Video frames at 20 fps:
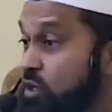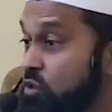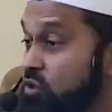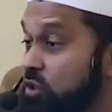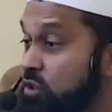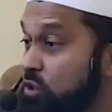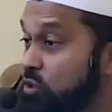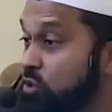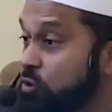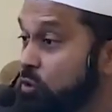
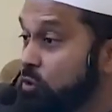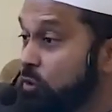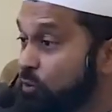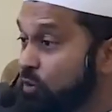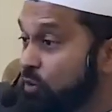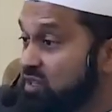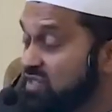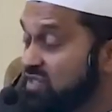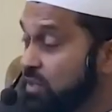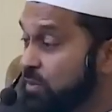These are the two
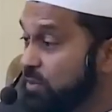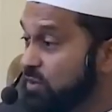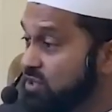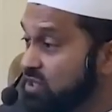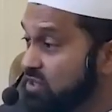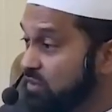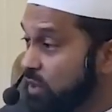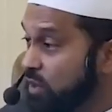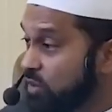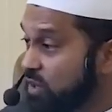
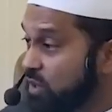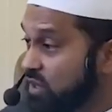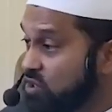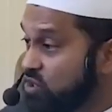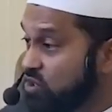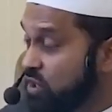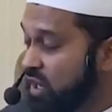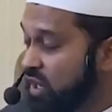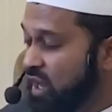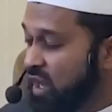principles of our
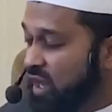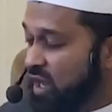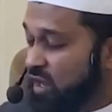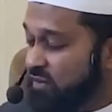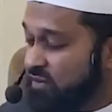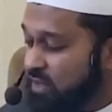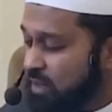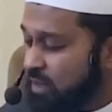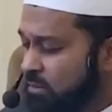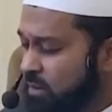religion.
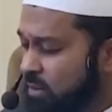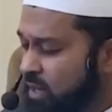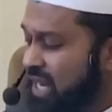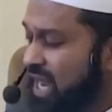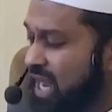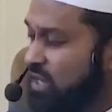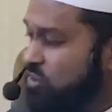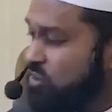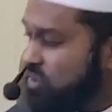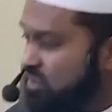If
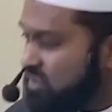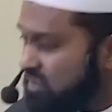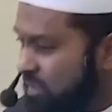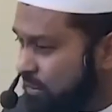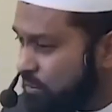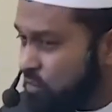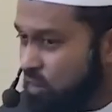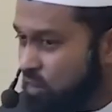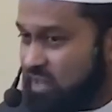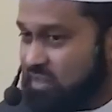somebody had to
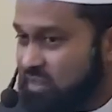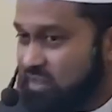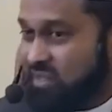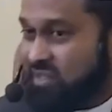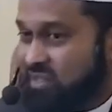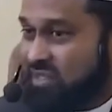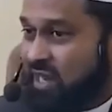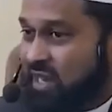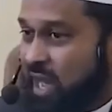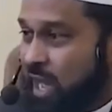summarize
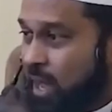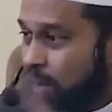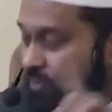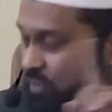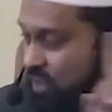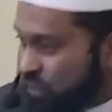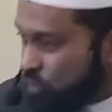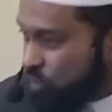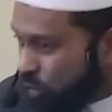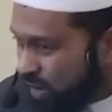
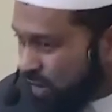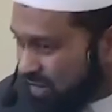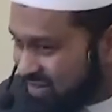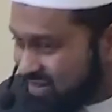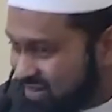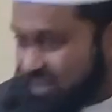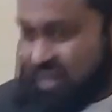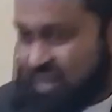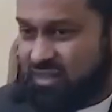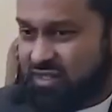Islam in one
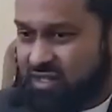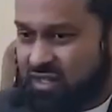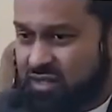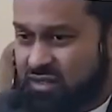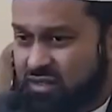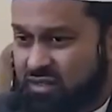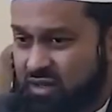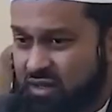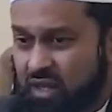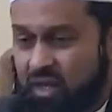
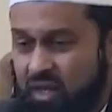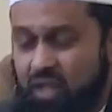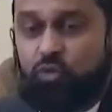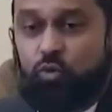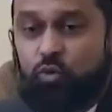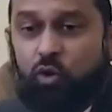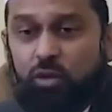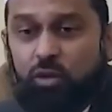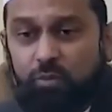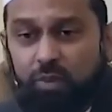sentence,
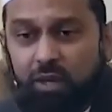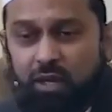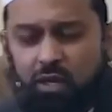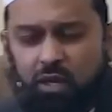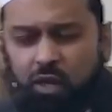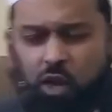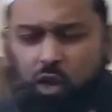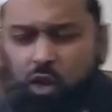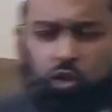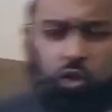it would
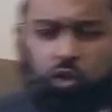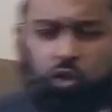be